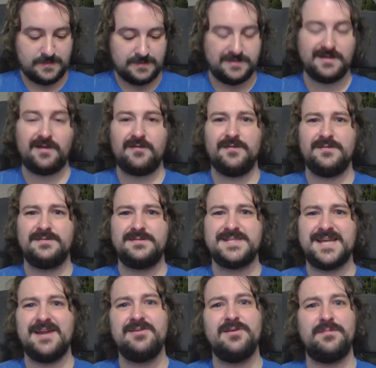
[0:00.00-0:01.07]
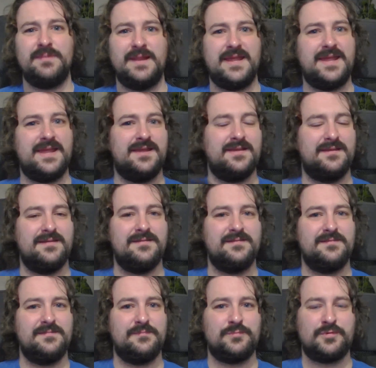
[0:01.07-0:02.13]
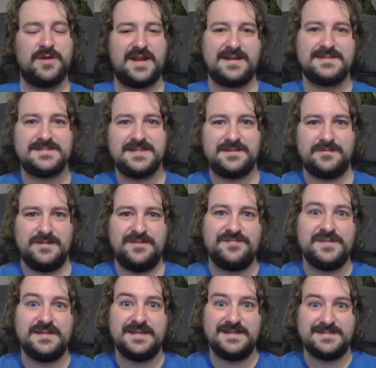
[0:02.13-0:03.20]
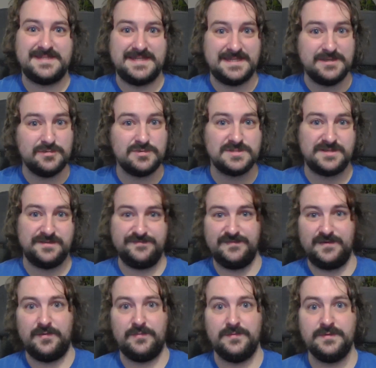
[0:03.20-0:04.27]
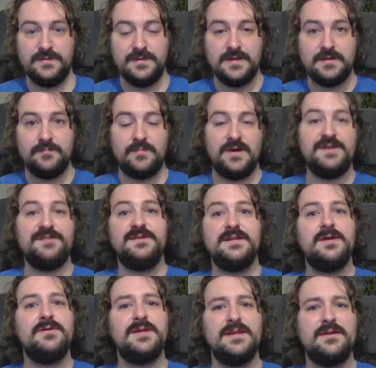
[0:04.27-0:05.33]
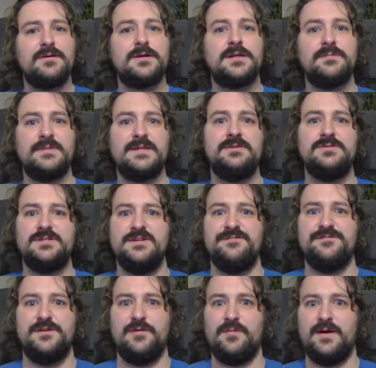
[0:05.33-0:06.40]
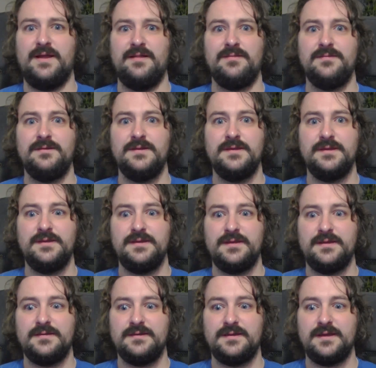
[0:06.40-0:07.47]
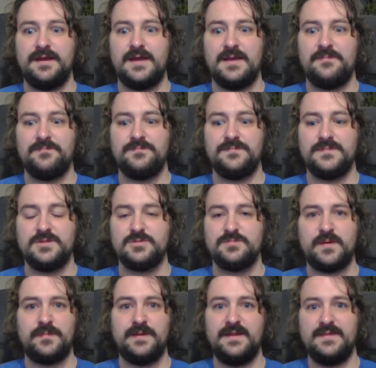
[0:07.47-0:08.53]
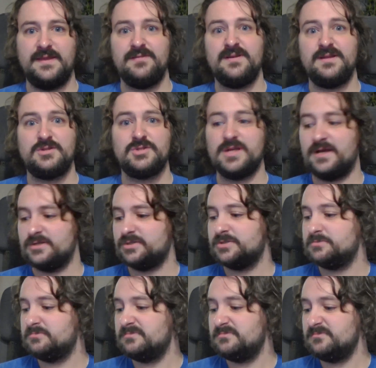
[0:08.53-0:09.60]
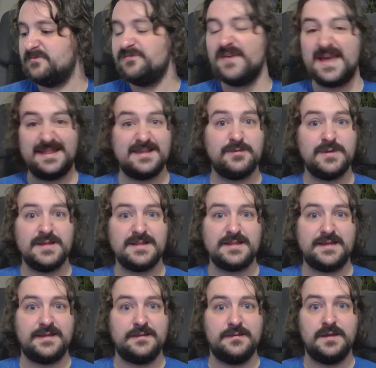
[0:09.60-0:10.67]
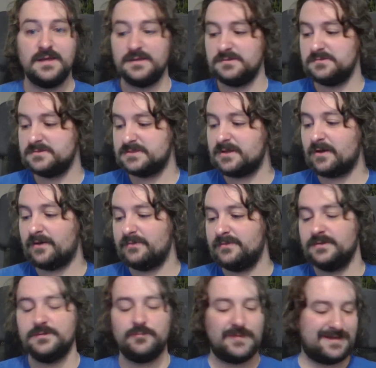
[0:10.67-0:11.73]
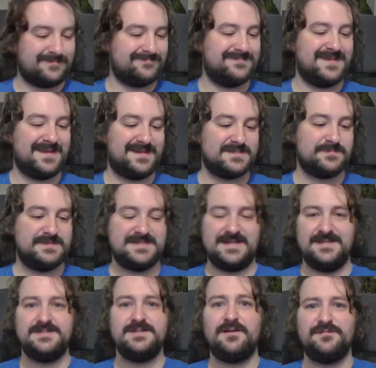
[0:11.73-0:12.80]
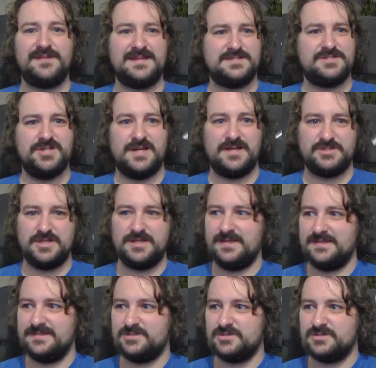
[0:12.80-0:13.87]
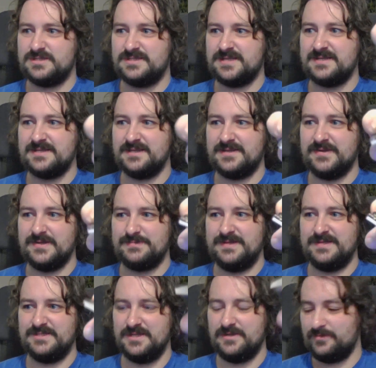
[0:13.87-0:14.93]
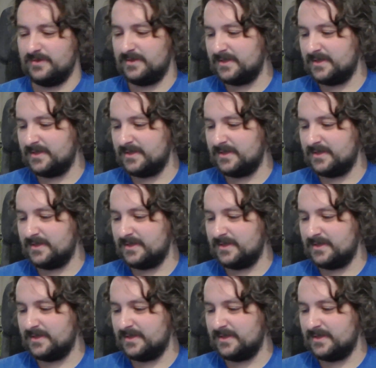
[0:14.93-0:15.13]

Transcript: Not terribly practical if you need to use your phone, but if you know you're not going to be using it for a while, you just pop it in there and it'll charge fairly quickly. It's not. Well, it has to be said, it's not a fast charger, it's just standard USB 2.